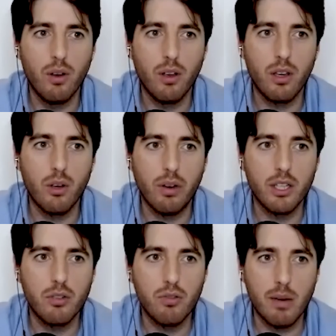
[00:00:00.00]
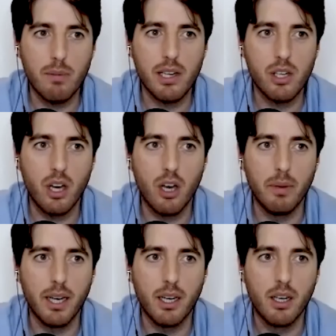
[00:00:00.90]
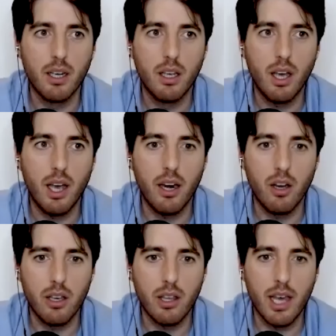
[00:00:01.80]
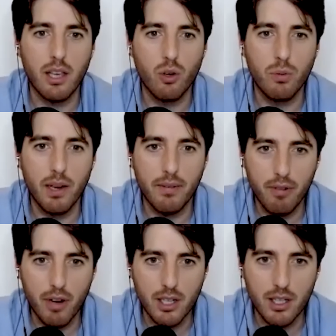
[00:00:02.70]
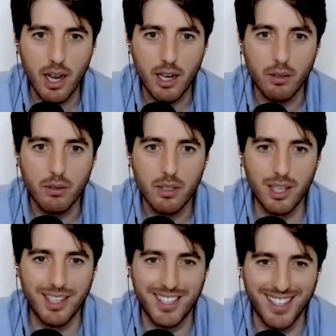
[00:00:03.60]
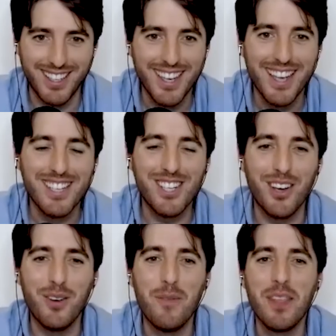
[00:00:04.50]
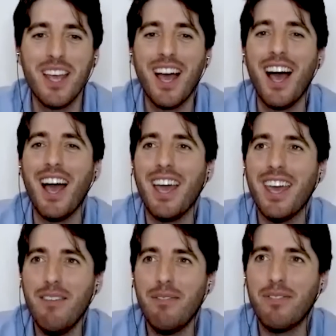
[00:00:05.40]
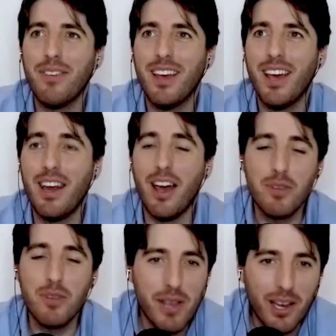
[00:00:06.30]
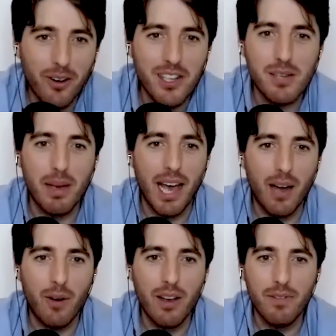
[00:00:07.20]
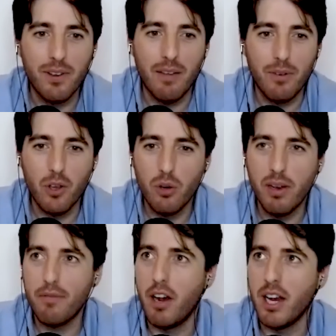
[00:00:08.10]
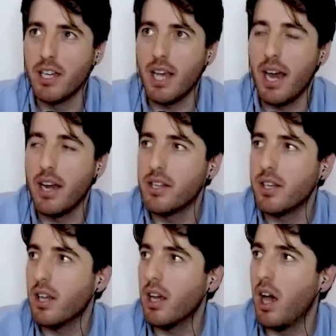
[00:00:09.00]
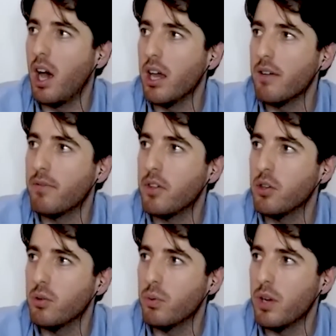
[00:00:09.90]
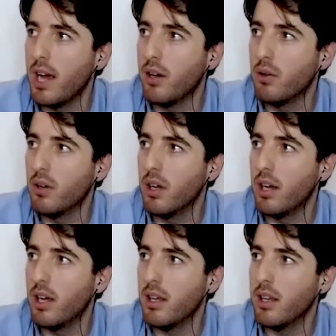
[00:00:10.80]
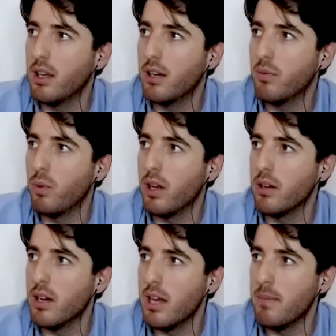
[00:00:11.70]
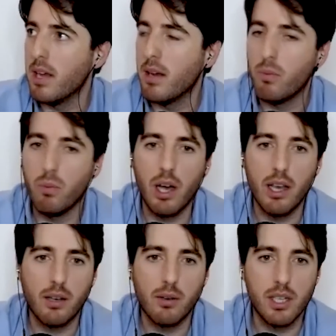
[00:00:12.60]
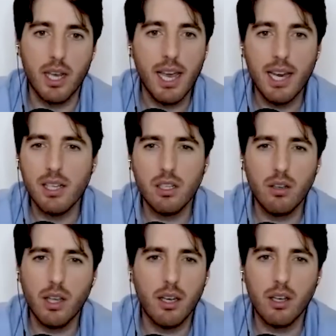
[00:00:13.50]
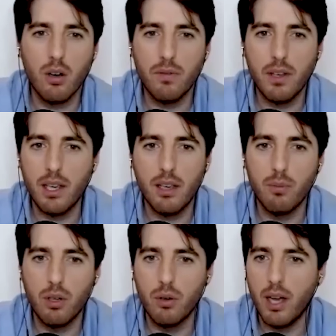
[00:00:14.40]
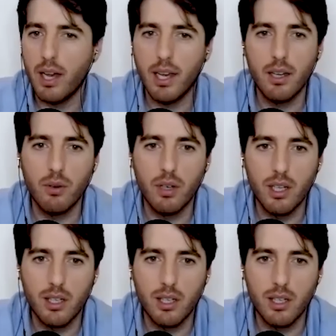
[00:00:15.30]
you're extremely charming, and that you're my friend now. So if, and I'm just being honest about how I feel you're my friend, and if you were now near me, I could say, hey, let's go get a coffee and we'll all hang out,